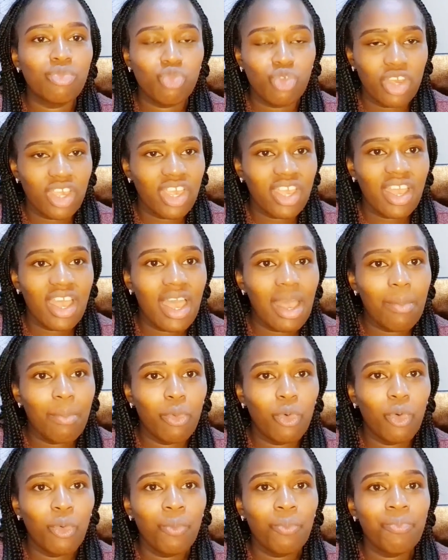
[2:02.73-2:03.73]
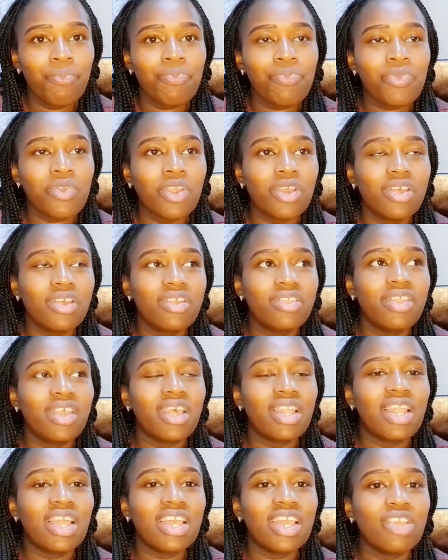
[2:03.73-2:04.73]
mtu angekaa hapo.
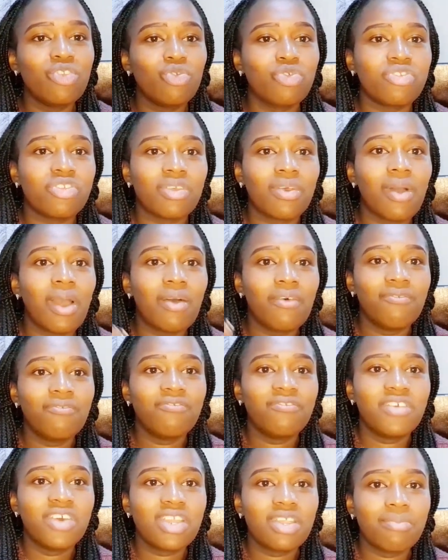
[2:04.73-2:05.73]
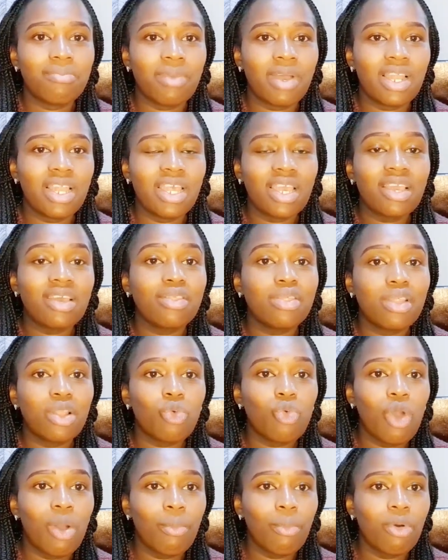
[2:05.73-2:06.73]
The luggage was very, like,
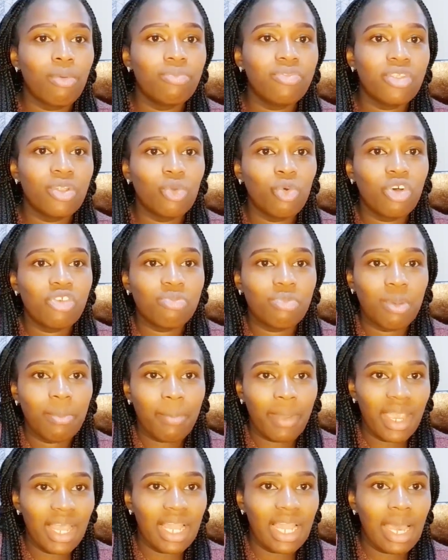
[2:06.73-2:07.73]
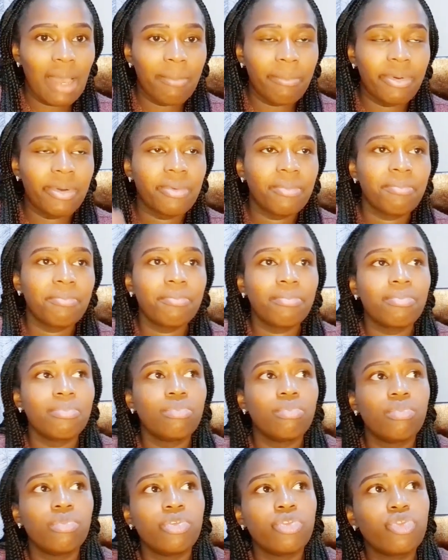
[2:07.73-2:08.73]
zilikuwa mobs, zilikuwa zimepile up.
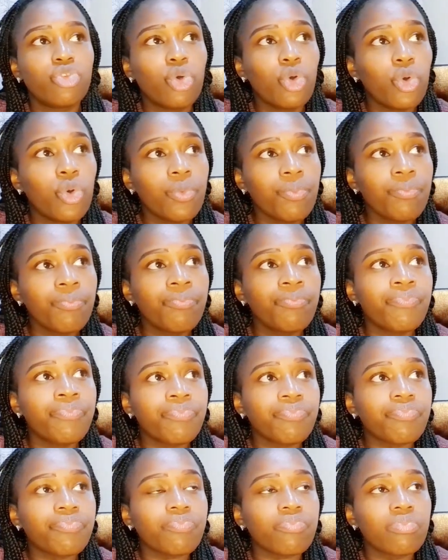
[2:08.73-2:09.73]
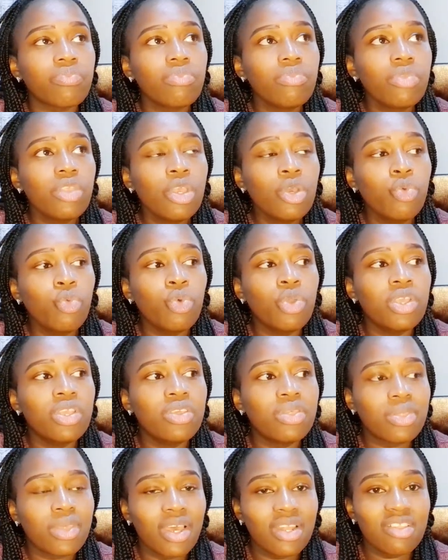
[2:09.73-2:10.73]
So
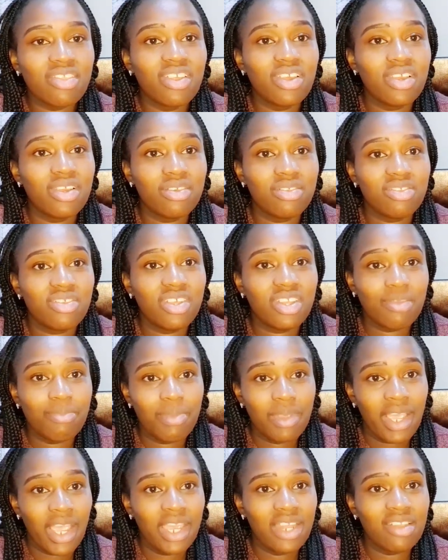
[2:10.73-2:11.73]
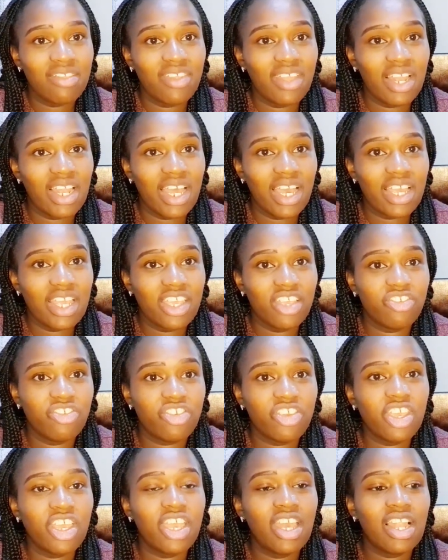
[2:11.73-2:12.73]
we sat the seat behind the
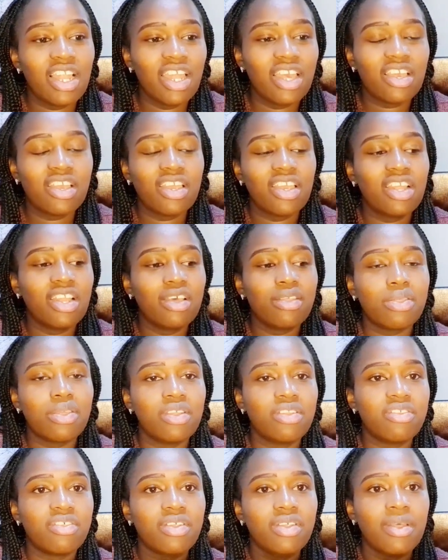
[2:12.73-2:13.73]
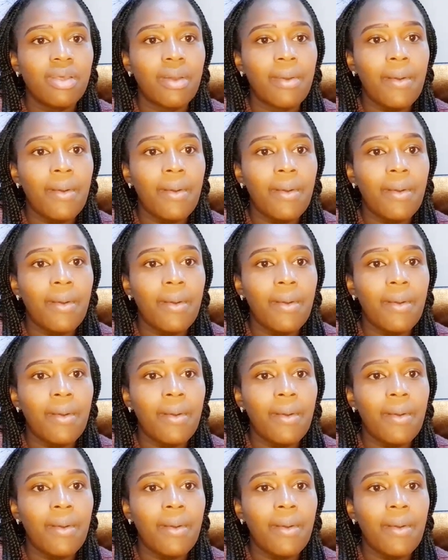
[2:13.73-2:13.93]
luggage. Like, ile seat